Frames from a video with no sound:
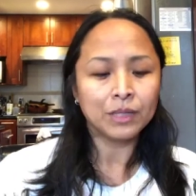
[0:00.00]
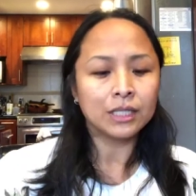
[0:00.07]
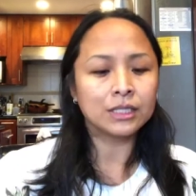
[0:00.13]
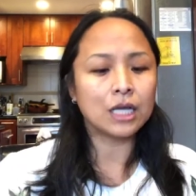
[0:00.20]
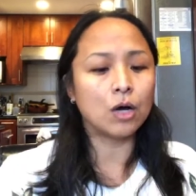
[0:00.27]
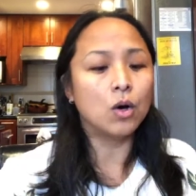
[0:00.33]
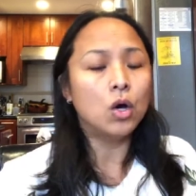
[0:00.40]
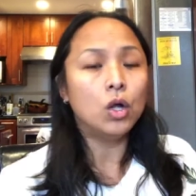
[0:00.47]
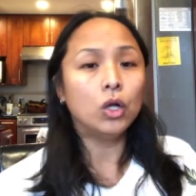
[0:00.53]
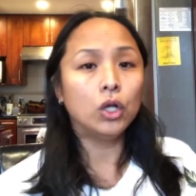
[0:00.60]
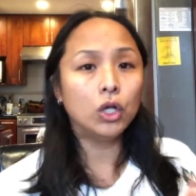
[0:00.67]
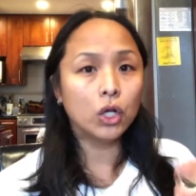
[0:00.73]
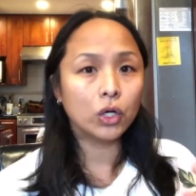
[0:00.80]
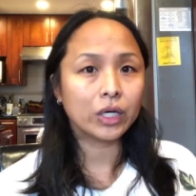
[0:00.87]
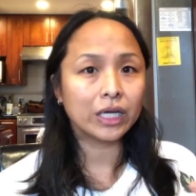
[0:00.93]
So
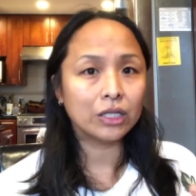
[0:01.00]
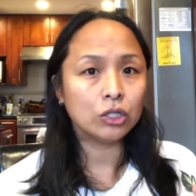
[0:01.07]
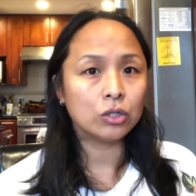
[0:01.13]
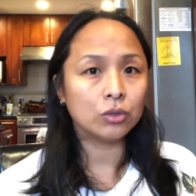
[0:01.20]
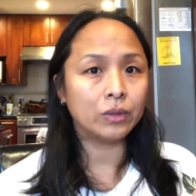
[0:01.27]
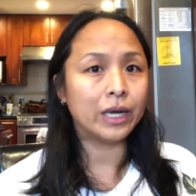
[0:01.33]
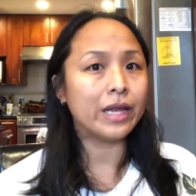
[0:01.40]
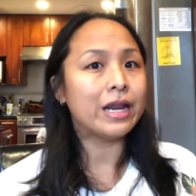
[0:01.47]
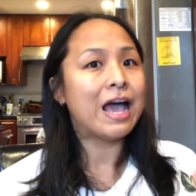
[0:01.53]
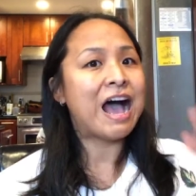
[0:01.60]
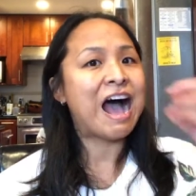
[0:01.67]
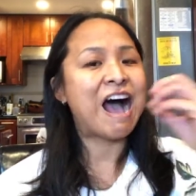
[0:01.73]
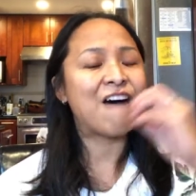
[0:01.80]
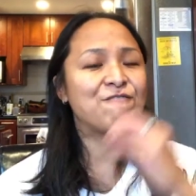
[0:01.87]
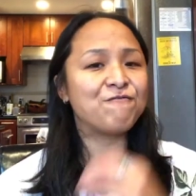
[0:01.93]
look into it.
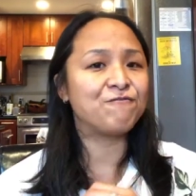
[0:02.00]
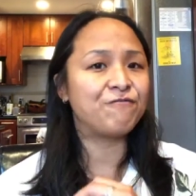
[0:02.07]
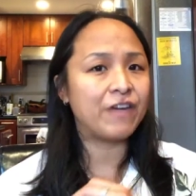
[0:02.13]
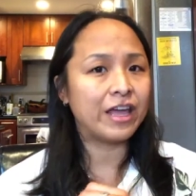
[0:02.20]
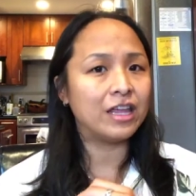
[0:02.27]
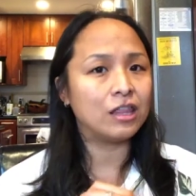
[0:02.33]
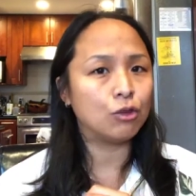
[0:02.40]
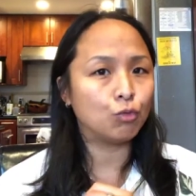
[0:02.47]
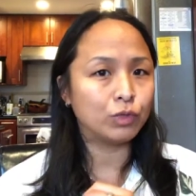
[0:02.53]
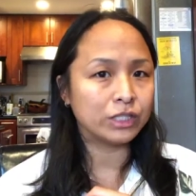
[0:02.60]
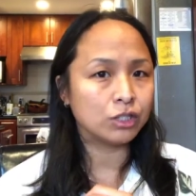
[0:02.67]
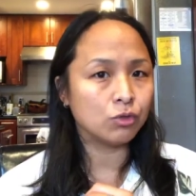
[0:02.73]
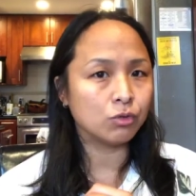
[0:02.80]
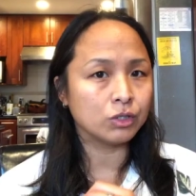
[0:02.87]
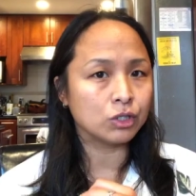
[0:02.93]
Have faith
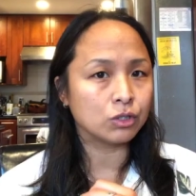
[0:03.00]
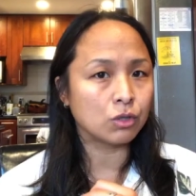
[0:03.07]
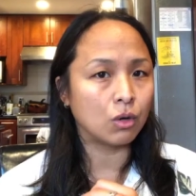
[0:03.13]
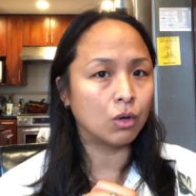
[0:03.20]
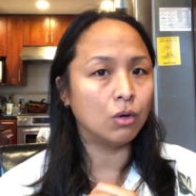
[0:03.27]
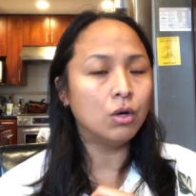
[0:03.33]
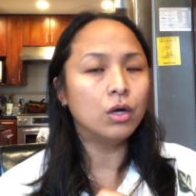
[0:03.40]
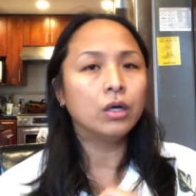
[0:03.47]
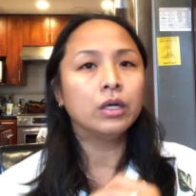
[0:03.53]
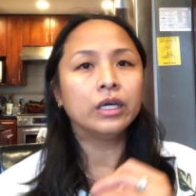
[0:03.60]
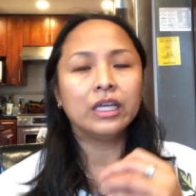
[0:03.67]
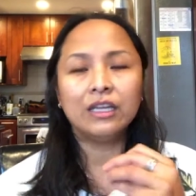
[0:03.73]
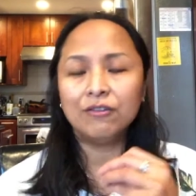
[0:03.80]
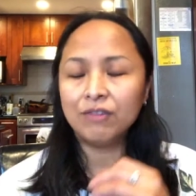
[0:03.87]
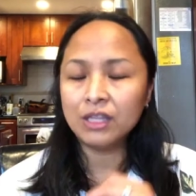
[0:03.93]
with your soul.
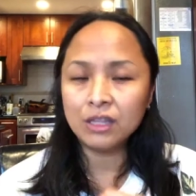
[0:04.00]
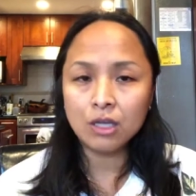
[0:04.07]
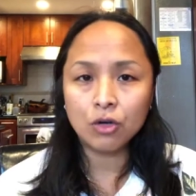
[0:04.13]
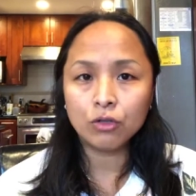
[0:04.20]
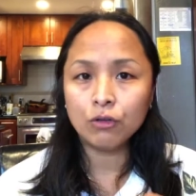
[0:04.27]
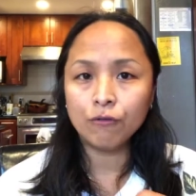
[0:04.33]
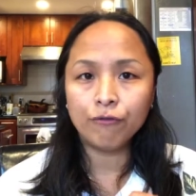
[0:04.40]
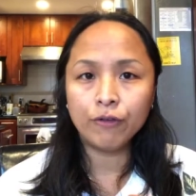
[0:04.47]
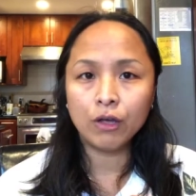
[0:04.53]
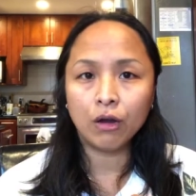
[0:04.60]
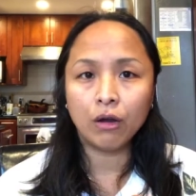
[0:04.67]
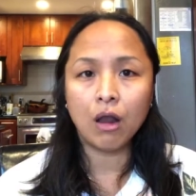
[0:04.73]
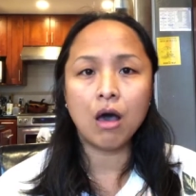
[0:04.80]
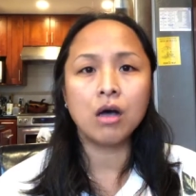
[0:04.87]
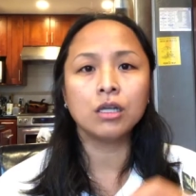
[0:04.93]
Even though you
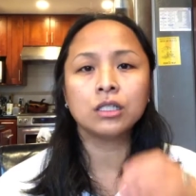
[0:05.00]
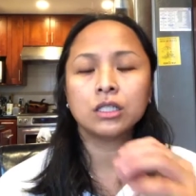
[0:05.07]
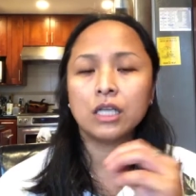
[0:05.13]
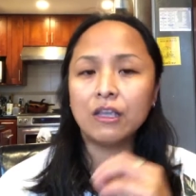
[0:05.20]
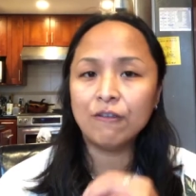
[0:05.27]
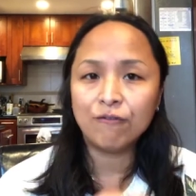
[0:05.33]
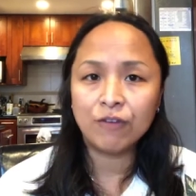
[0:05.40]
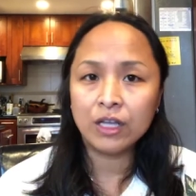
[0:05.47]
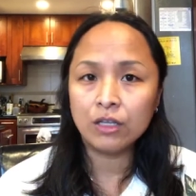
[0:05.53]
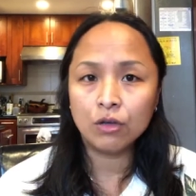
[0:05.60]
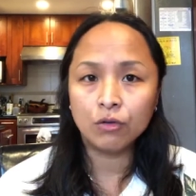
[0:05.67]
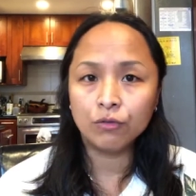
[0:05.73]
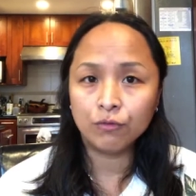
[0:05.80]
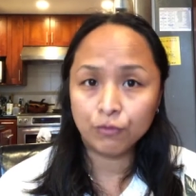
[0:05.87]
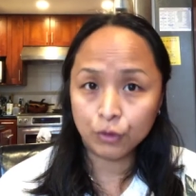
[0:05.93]
feel lost, even
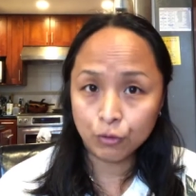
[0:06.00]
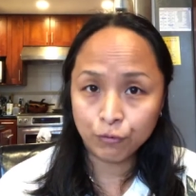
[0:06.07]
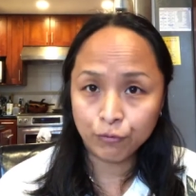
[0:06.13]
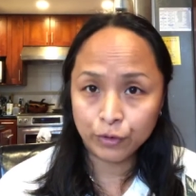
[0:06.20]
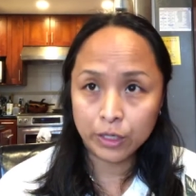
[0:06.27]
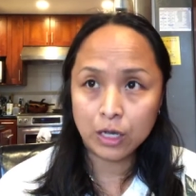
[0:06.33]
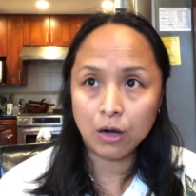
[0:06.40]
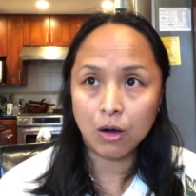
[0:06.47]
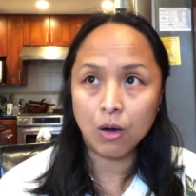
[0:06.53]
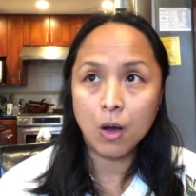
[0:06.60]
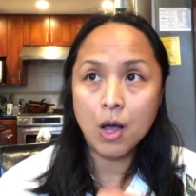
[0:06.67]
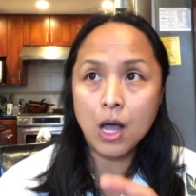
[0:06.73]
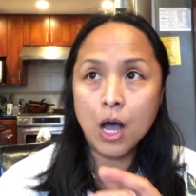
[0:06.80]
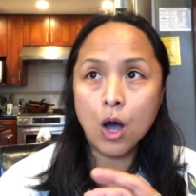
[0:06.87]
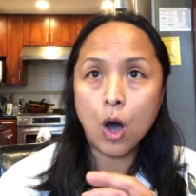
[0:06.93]
you feel
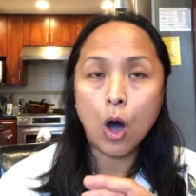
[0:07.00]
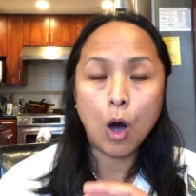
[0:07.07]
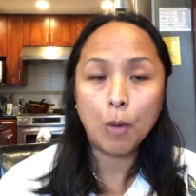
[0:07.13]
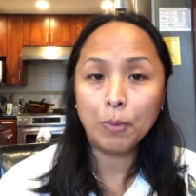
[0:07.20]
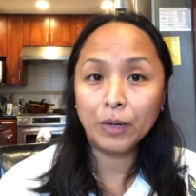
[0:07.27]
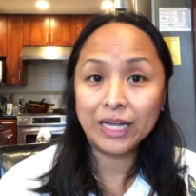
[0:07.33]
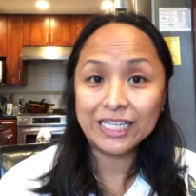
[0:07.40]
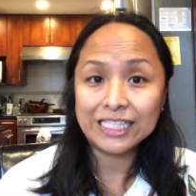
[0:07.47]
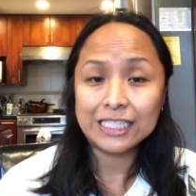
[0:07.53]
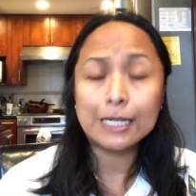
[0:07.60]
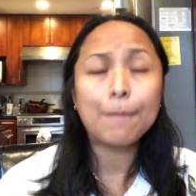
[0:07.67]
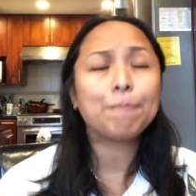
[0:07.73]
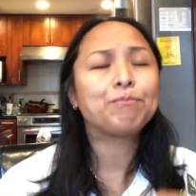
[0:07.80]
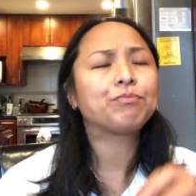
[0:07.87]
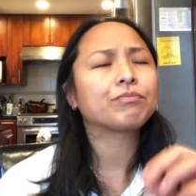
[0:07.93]

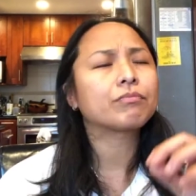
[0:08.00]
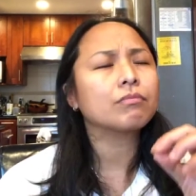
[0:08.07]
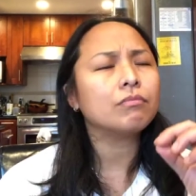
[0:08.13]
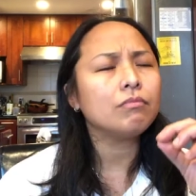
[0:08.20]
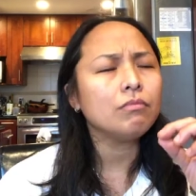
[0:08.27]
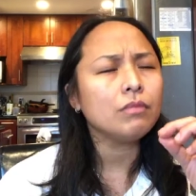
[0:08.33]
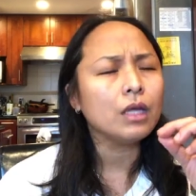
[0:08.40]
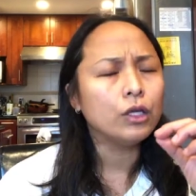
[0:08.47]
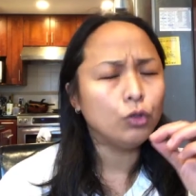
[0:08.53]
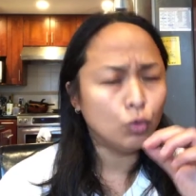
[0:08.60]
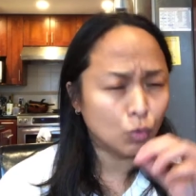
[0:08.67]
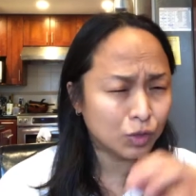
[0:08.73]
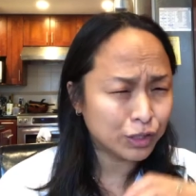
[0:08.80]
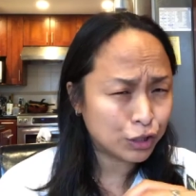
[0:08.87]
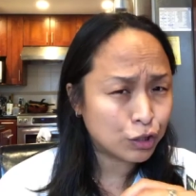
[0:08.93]
hopeless,
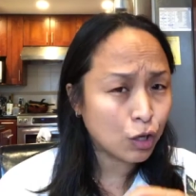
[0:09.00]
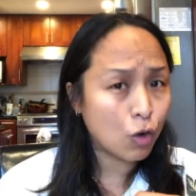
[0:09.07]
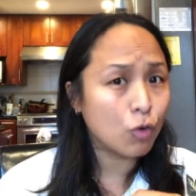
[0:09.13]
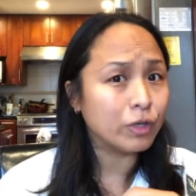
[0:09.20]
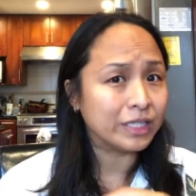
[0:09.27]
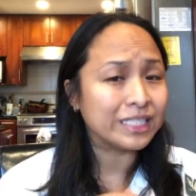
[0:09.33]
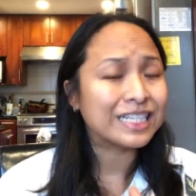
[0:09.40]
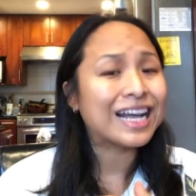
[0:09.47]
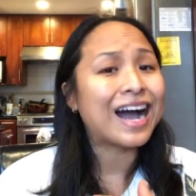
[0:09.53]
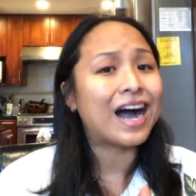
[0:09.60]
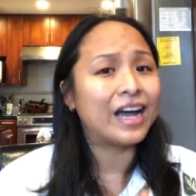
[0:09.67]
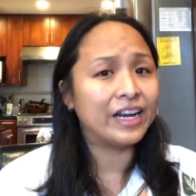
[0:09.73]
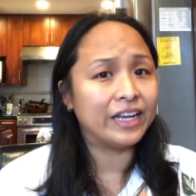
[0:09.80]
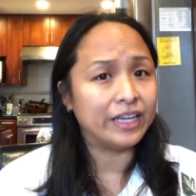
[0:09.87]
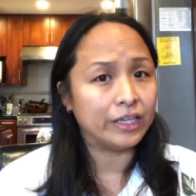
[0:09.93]
your soul is
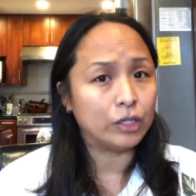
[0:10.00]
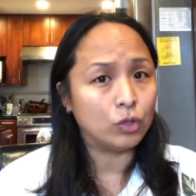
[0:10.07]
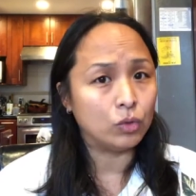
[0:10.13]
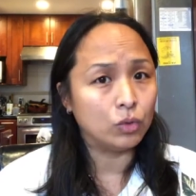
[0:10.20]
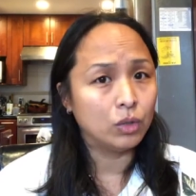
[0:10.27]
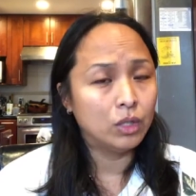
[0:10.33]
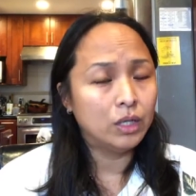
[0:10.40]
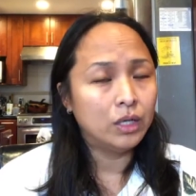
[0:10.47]
guiding you.